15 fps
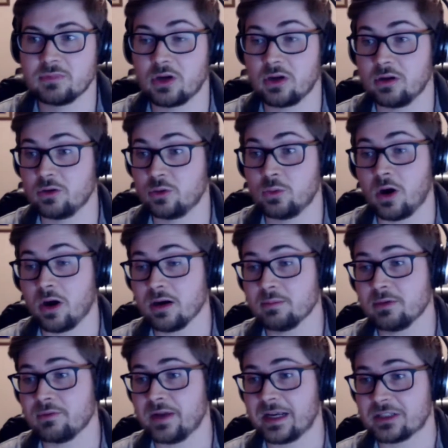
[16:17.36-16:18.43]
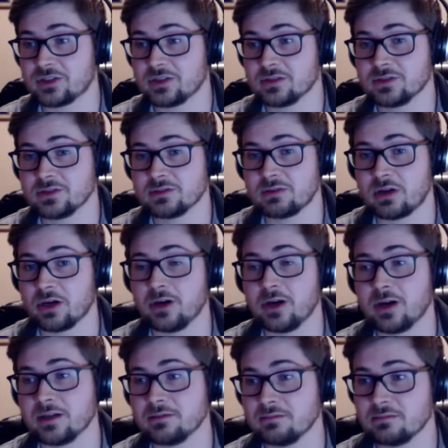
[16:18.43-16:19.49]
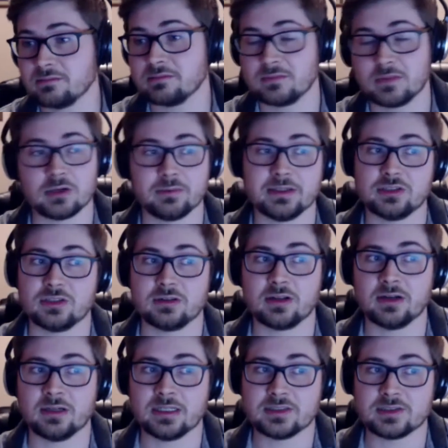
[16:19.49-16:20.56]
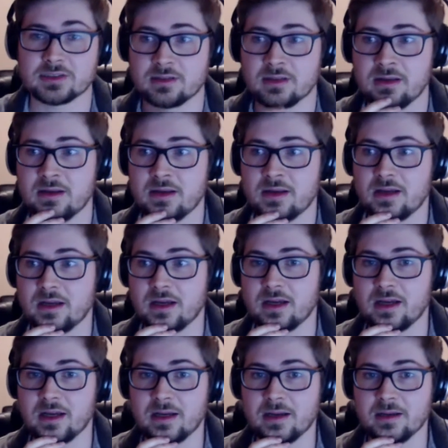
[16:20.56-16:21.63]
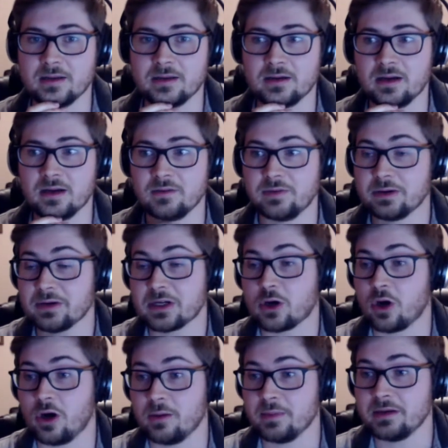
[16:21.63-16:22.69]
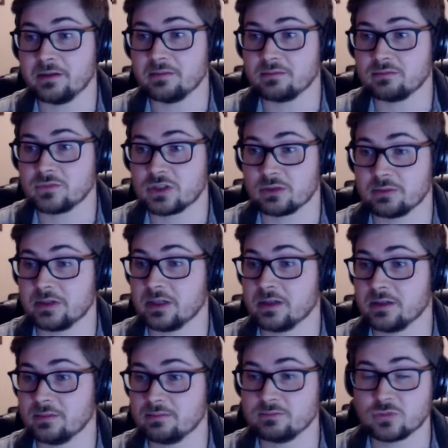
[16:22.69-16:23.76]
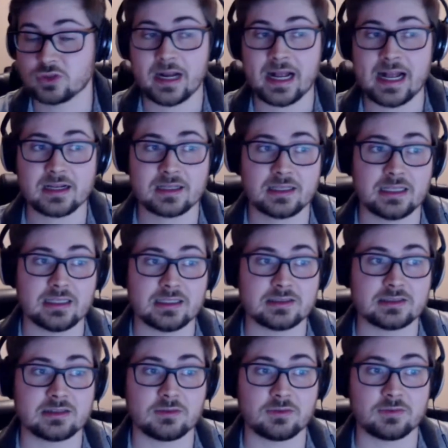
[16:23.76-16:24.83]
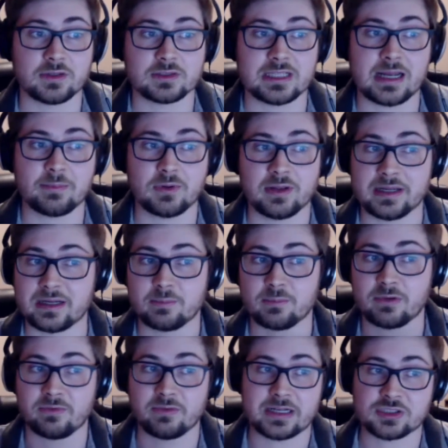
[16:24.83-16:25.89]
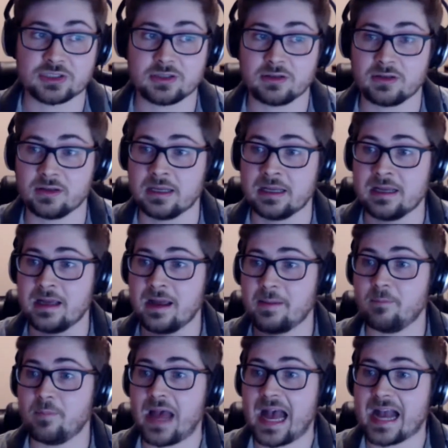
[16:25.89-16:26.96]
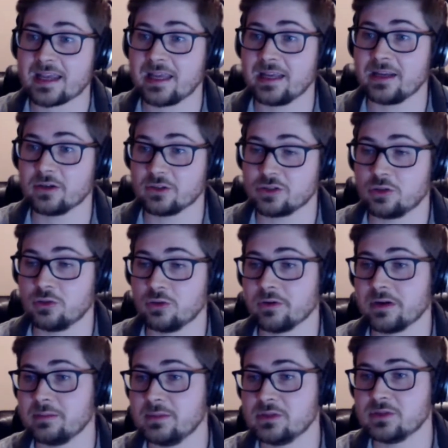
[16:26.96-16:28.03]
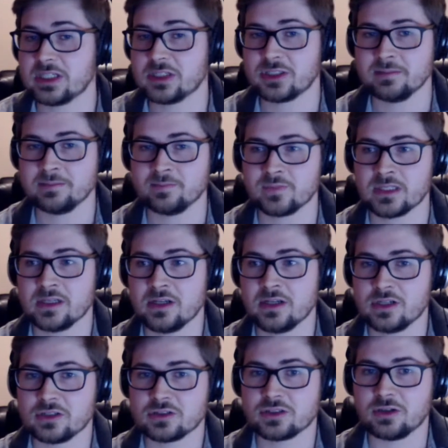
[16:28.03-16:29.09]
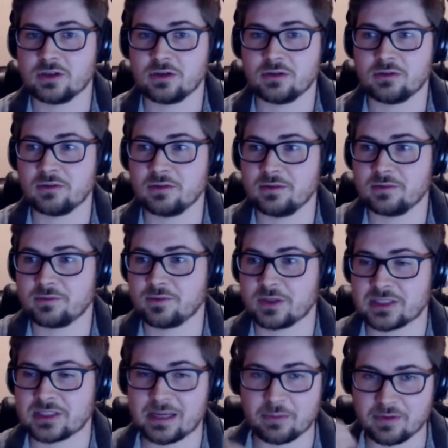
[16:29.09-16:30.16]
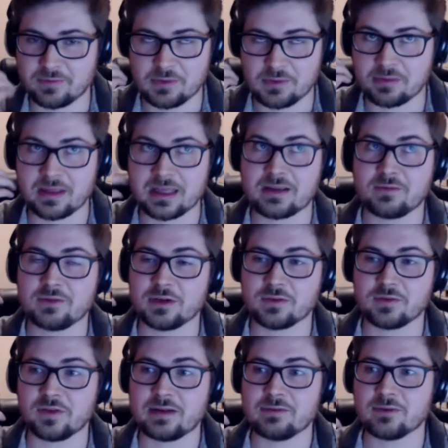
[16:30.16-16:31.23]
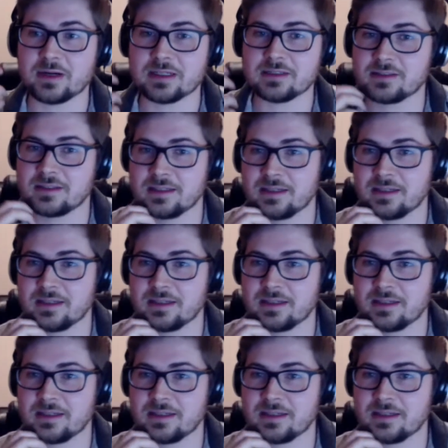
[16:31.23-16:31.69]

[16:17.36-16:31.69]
who are professionals are not original artists. A very common career track is, for example, like a professional backing or touring musician. So, for example, if you think of your favorite